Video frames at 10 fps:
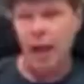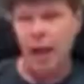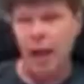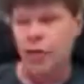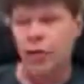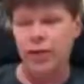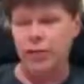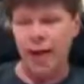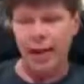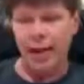Yeah. So it's
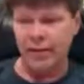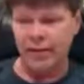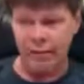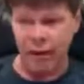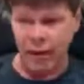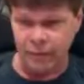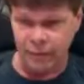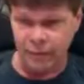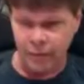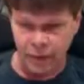a matter
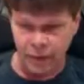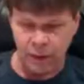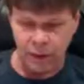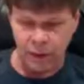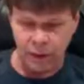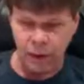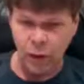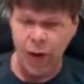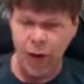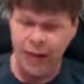of
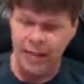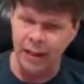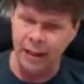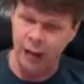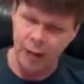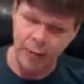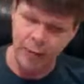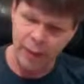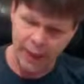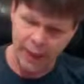I see a lot of
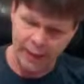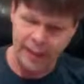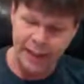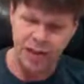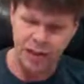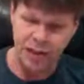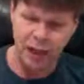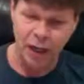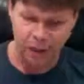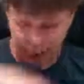people kind of get stuck.